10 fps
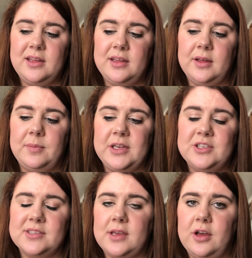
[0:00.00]
I
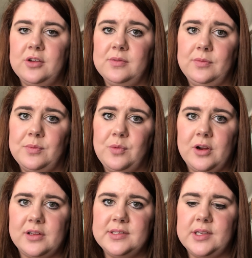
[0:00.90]
just got home from
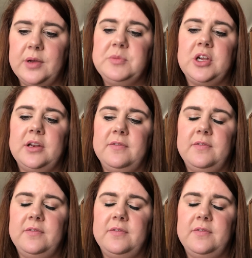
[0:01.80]
work, so I'm trying